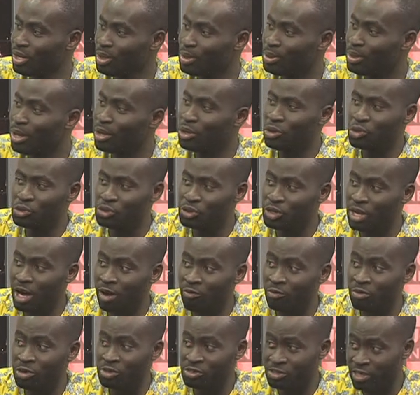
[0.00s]
then you should
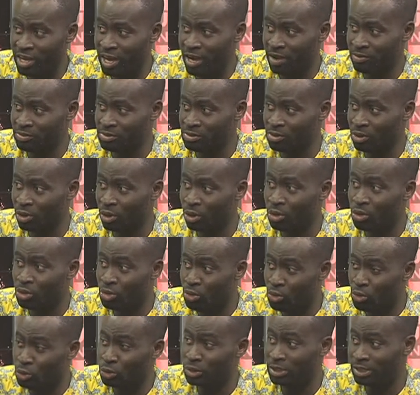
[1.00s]
have reserves or
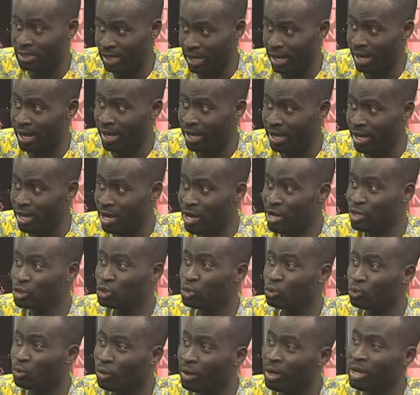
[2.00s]
crude there
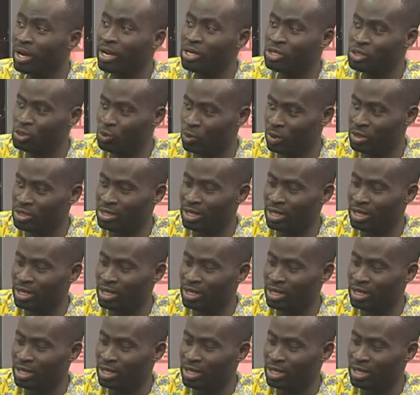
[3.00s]
to quickly switch.